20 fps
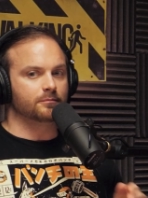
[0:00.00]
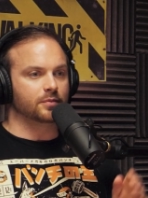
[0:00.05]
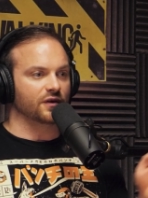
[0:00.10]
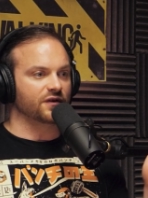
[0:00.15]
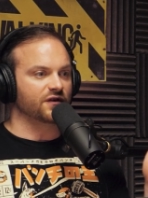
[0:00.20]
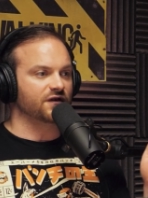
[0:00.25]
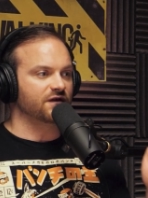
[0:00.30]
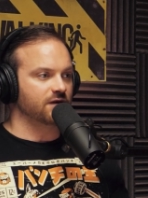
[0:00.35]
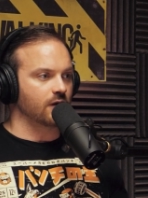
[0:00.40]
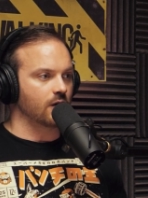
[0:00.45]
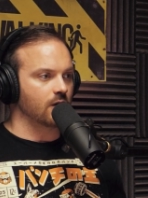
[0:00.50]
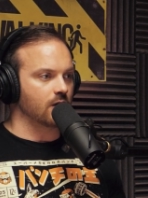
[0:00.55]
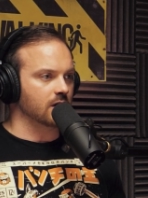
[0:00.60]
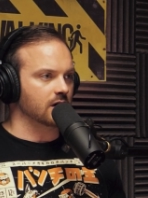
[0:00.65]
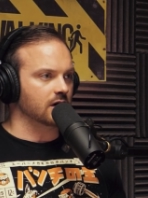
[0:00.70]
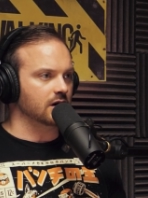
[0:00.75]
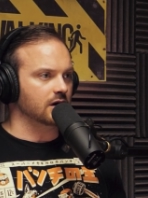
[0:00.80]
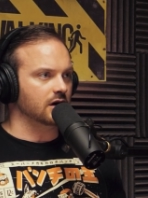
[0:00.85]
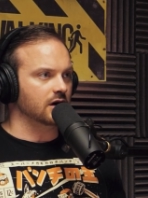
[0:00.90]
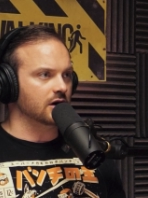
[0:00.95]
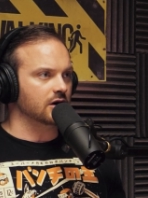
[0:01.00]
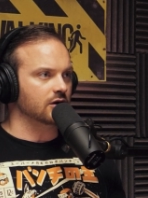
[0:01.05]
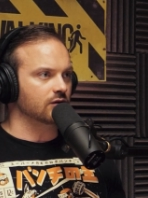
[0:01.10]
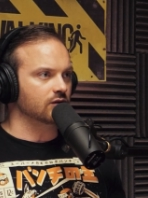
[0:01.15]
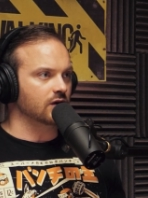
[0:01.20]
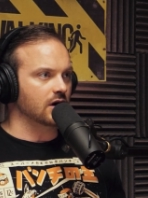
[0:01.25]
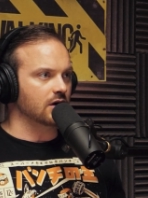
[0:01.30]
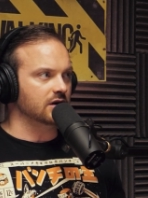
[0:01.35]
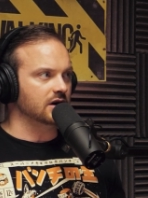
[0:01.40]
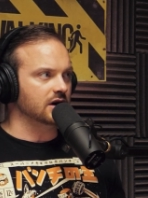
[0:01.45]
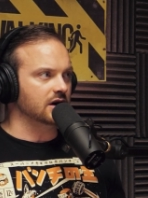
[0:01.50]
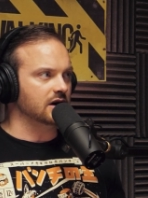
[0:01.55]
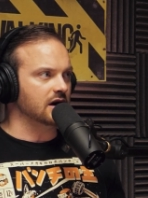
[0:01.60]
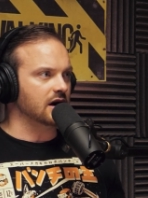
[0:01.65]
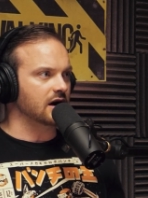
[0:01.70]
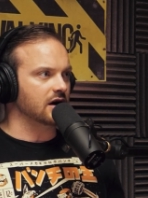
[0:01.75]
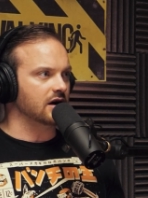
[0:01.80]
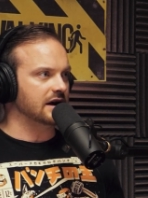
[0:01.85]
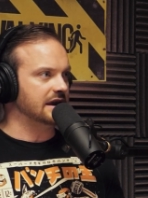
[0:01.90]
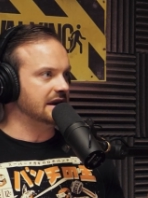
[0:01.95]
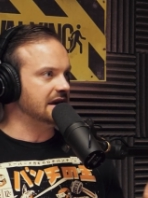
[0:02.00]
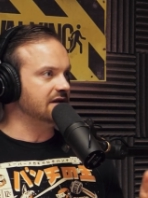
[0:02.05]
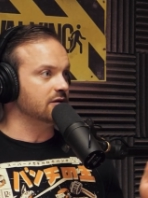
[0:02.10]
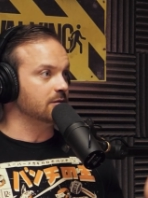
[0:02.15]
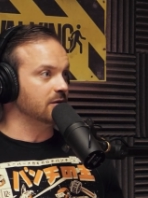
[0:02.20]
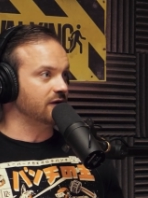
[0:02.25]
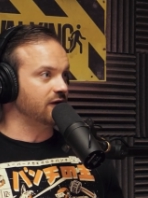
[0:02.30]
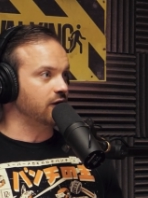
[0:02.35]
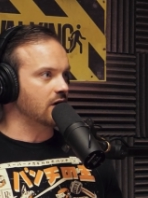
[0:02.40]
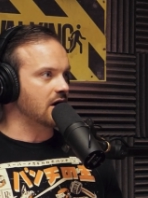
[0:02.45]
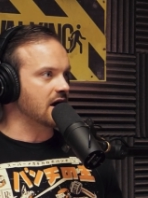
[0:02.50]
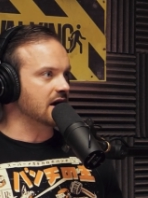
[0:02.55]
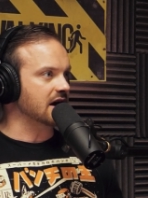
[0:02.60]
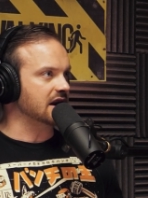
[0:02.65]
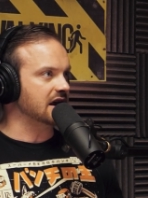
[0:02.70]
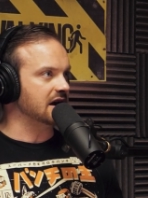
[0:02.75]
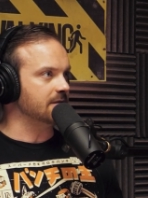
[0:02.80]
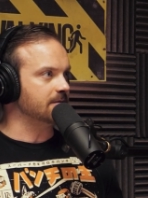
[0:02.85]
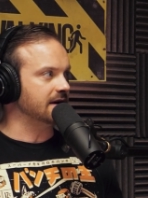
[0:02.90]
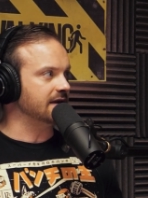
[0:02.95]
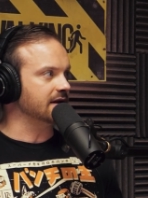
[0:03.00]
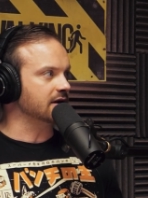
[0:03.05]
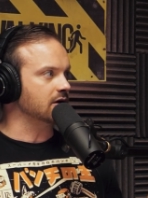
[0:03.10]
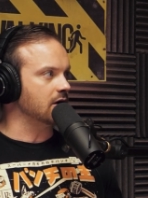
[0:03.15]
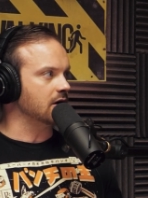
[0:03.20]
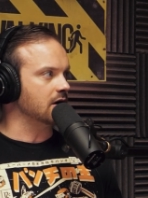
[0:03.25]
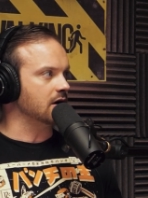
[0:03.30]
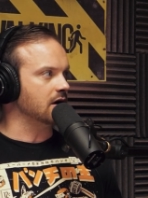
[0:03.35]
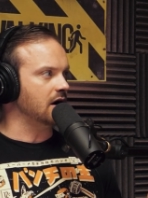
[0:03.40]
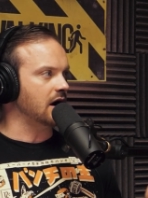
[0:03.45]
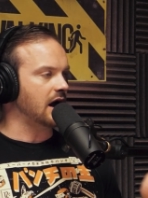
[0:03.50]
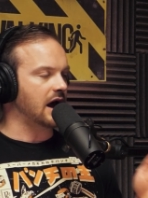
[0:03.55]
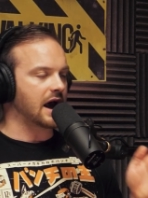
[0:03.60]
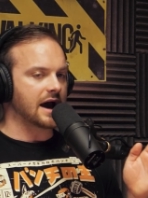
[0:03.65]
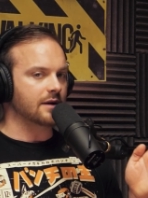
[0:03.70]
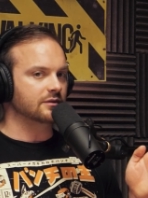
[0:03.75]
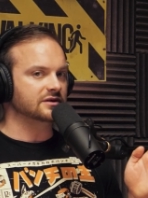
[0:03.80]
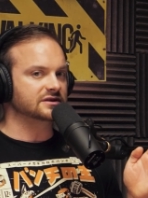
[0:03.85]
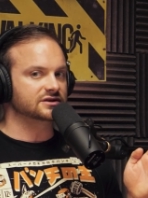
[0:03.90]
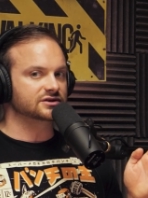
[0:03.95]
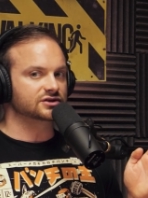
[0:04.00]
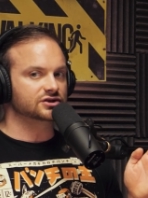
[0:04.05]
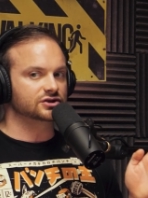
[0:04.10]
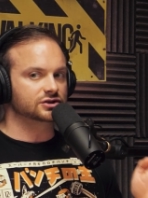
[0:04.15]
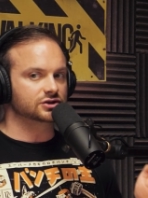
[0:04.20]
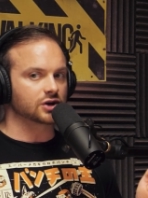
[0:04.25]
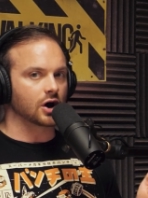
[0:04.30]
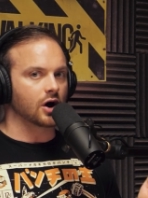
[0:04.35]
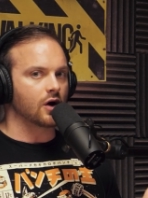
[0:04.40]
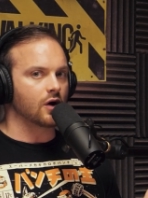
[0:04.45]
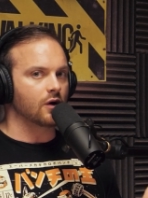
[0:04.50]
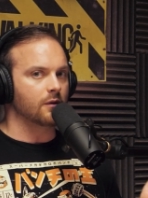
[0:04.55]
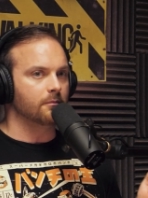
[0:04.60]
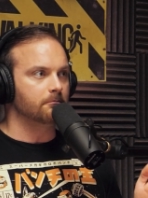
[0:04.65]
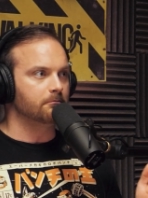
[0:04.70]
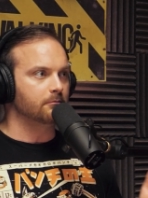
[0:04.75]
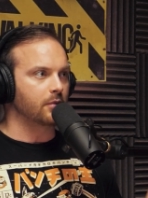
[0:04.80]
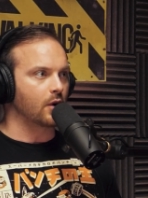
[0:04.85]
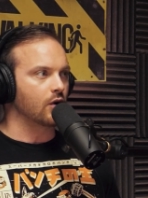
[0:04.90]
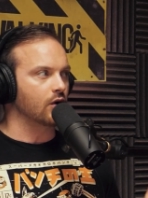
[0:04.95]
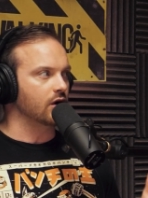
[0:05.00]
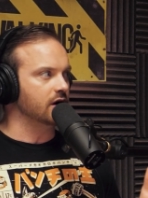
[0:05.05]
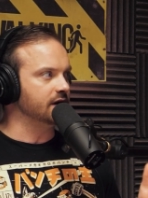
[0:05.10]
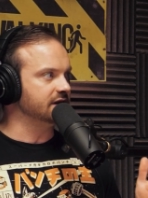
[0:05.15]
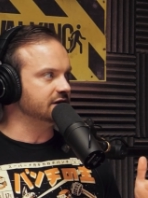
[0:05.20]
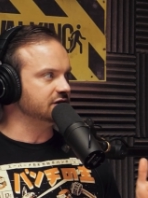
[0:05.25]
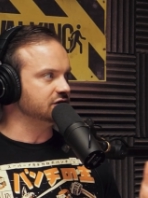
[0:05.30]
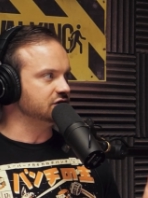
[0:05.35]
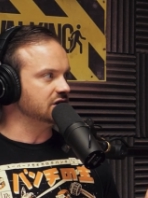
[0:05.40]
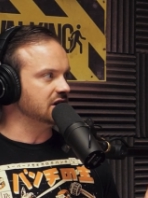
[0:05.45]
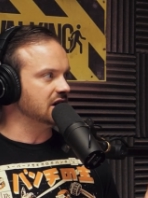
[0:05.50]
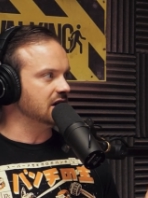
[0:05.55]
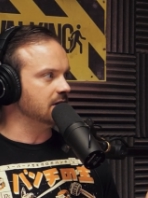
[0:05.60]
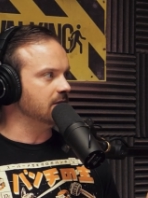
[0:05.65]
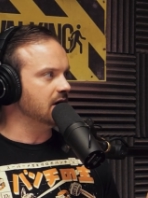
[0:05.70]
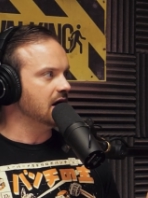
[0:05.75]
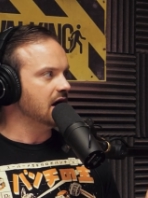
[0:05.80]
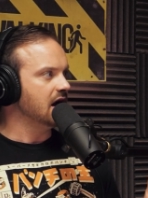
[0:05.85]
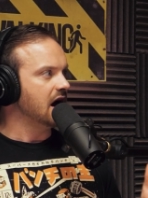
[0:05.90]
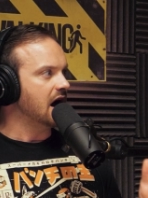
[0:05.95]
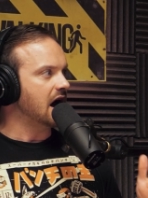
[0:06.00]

before Rona, and even before I got hit by the car, I was so bored in the gym.